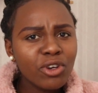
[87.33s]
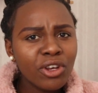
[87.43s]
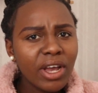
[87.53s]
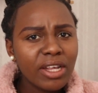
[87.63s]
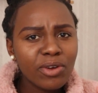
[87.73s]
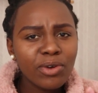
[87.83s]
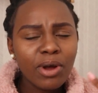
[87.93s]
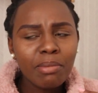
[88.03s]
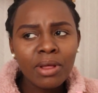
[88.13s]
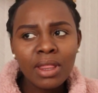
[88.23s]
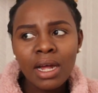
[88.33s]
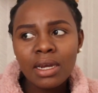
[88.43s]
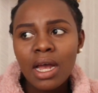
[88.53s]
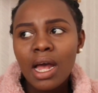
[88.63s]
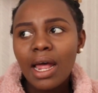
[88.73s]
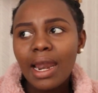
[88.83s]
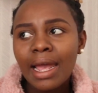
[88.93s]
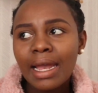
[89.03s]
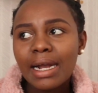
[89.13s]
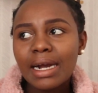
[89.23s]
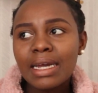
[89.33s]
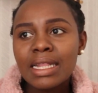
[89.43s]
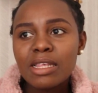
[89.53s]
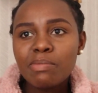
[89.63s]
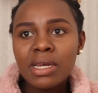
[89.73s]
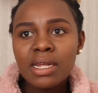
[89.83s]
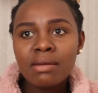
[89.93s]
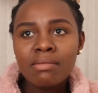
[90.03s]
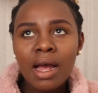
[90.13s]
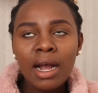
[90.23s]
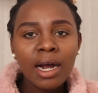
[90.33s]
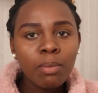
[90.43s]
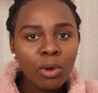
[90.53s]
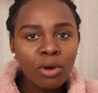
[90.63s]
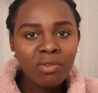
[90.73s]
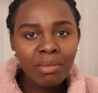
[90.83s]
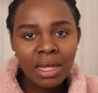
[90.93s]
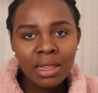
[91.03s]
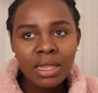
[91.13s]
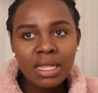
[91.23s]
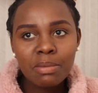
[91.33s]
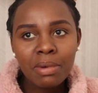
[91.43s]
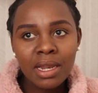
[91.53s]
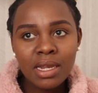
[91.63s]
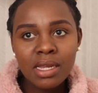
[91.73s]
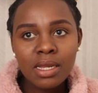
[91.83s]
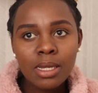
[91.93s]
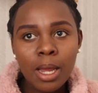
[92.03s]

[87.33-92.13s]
I'm sure you guys don't know about that like it's been a couple of months but